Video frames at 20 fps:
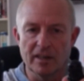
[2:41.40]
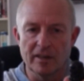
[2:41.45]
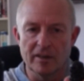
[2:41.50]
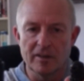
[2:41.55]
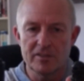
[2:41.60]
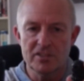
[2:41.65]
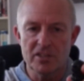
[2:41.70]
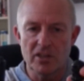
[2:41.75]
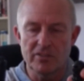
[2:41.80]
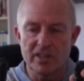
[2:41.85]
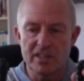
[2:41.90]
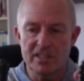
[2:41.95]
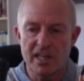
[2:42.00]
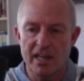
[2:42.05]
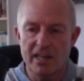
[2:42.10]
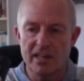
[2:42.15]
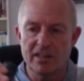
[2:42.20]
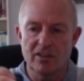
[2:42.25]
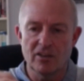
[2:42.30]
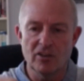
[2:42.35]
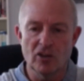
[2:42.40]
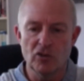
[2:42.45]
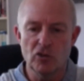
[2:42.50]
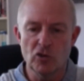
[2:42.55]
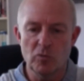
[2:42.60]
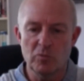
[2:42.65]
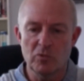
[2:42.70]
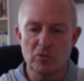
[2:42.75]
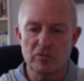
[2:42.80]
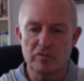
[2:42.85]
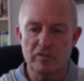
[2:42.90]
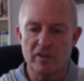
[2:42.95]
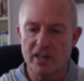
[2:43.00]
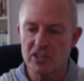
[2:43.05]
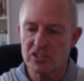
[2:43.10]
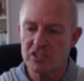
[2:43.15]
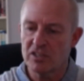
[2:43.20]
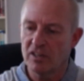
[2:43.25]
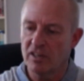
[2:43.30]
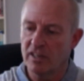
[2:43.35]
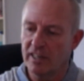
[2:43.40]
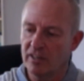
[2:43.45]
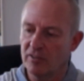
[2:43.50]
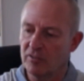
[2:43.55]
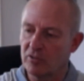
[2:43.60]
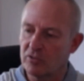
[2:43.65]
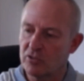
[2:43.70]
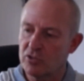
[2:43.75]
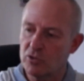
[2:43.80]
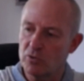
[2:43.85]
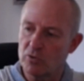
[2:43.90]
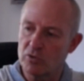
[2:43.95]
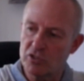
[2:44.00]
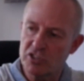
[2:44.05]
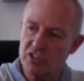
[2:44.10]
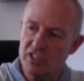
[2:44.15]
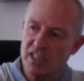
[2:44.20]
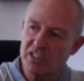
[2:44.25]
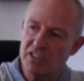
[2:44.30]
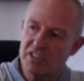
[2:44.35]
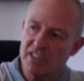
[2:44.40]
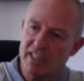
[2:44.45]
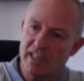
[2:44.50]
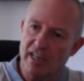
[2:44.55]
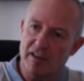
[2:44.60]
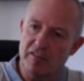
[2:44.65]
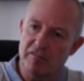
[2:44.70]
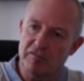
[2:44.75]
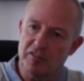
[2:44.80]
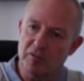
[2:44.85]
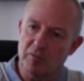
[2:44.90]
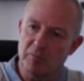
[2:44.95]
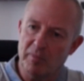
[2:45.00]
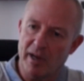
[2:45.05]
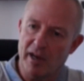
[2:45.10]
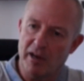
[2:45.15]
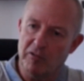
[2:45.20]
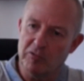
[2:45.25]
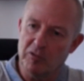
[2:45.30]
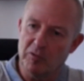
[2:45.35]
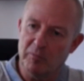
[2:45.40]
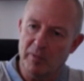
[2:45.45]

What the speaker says: So they tend, a normal flashlight or a torch tends to have the power on,